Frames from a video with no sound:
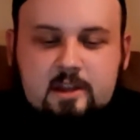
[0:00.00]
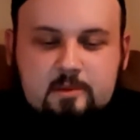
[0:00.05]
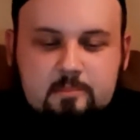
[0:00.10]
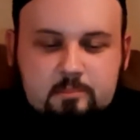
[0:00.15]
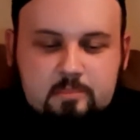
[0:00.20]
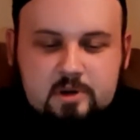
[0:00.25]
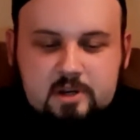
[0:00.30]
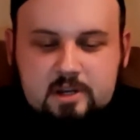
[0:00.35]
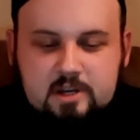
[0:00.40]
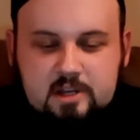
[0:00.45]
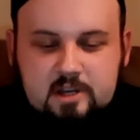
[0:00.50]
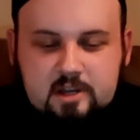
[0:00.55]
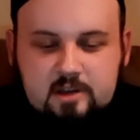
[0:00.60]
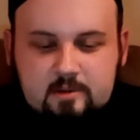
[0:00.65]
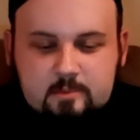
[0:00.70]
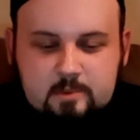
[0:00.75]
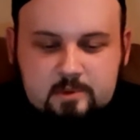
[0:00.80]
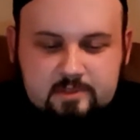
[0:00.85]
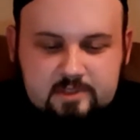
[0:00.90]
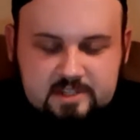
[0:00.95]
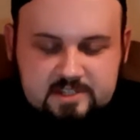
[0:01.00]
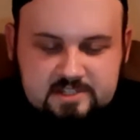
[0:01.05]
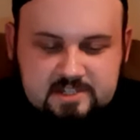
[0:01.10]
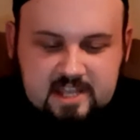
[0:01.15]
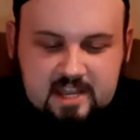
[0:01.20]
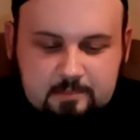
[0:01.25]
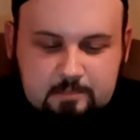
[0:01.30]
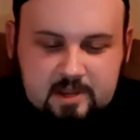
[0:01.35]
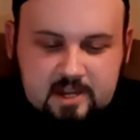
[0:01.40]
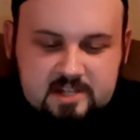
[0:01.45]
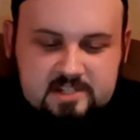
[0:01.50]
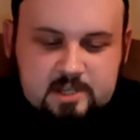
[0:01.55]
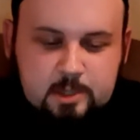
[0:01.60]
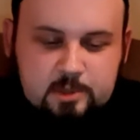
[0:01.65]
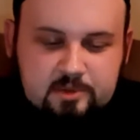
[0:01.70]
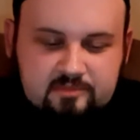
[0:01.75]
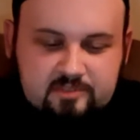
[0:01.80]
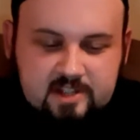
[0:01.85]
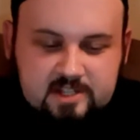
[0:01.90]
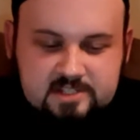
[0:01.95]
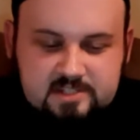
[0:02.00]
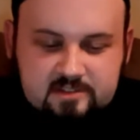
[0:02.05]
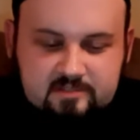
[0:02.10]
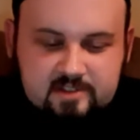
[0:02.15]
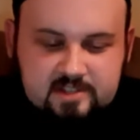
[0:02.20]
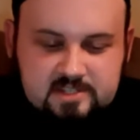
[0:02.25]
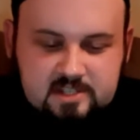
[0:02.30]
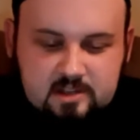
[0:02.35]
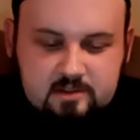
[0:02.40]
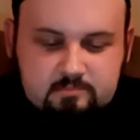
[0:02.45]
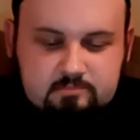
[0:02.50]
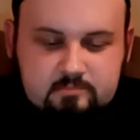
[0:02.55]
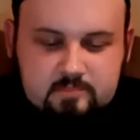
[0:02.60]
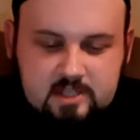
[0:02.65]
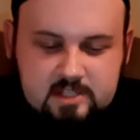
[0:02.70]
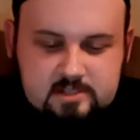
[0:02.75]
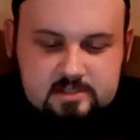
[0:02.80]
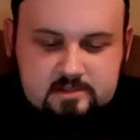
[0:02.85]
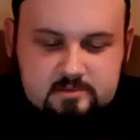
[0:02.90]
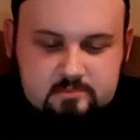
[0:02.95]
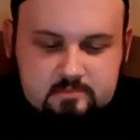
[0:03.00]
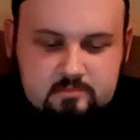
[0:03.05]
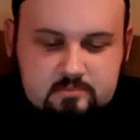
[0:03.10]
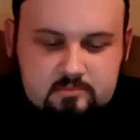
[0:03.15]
But with this deck being so defensive, it's